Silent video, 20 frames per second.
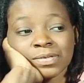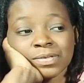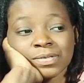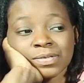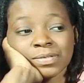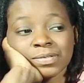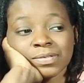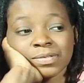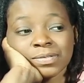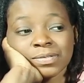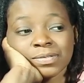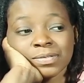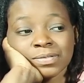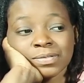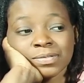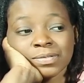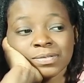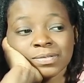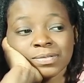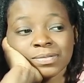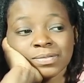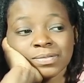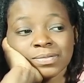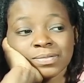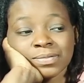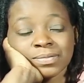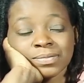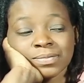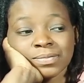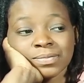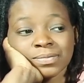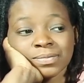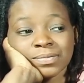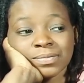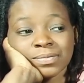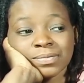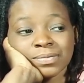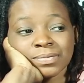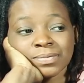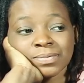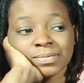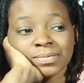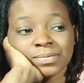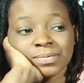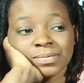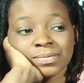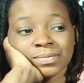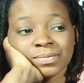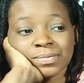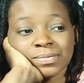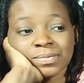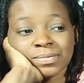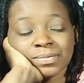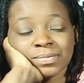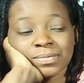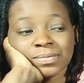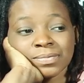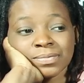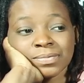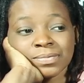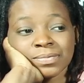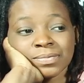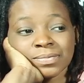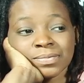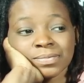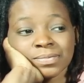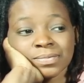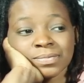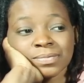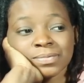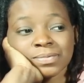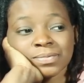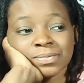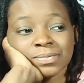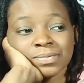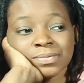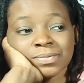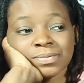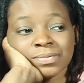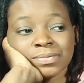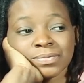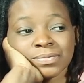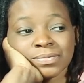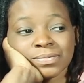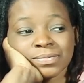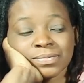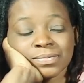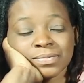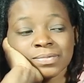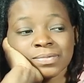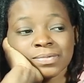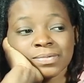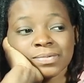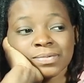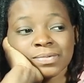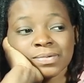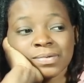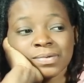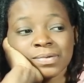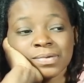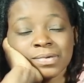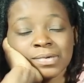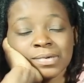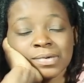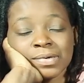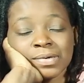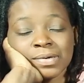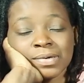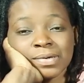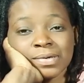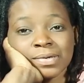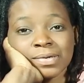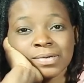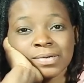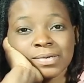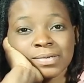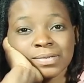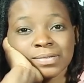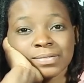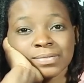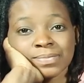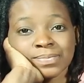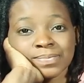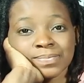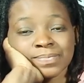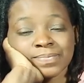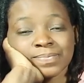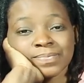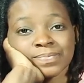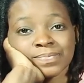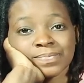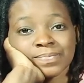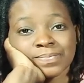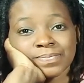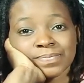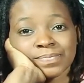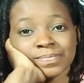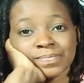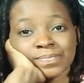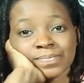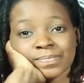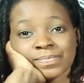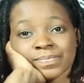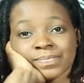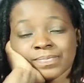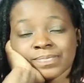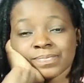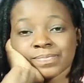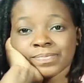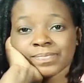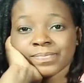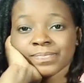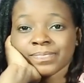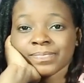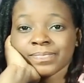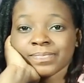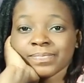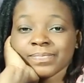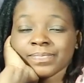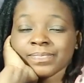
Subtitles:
The person shown says nothing.